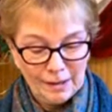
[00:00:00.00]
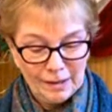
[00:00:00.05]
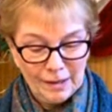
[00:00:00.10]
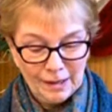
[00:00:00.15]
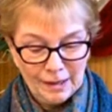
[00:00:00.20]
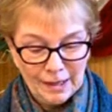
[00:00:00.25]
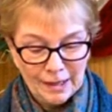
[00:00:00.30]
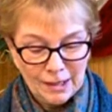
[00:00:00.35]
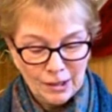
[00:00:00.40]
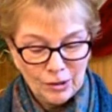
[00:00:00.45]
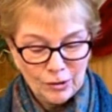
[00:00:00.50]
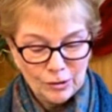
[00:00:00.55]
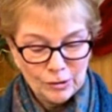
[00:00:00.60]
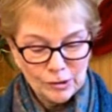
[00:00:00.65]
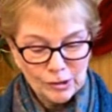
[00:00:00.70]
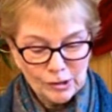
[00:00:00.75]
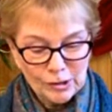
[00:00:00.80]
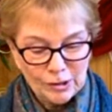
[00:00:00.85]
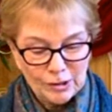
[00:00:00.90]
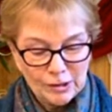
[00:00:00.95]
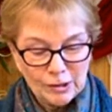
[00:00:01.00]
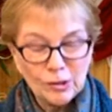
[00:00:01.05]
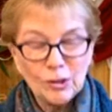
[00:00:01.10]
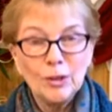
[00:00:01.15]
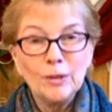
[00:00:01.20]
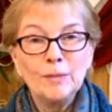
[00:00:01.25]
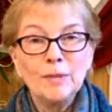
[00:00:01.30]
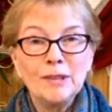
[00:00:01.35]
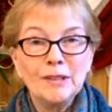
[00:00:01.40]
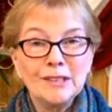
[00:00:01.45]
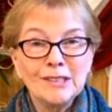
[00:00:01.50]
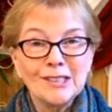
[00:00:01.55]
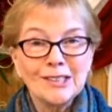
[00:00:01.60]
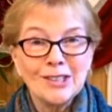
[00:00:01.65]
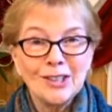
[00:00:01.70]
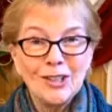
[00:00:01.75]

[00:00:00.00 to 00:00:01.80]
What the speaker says: that I used to determine this